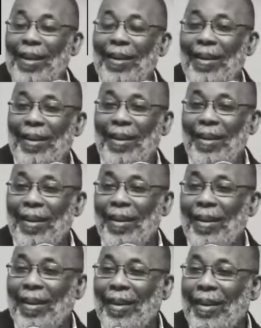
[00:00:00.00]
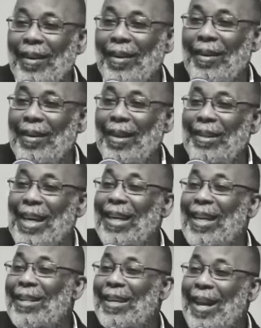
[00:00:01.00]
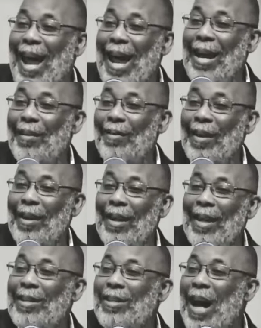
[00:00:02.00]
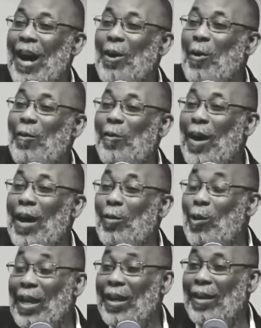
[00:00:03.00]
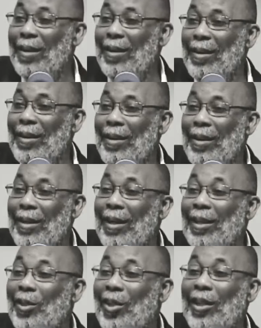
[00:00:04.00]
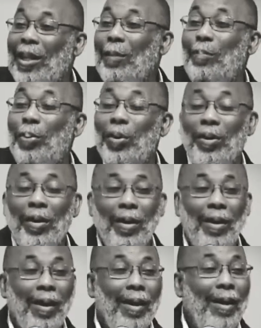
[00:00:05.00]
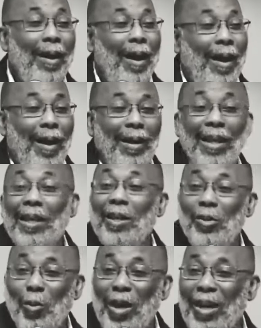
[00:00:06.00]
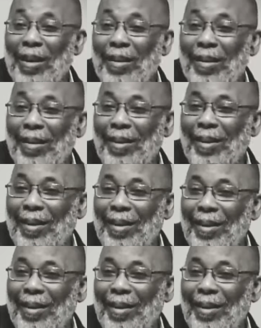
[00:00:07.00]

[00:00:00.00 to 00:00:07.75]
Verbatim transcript: right here that his life is not going to fare well until he put God in his well.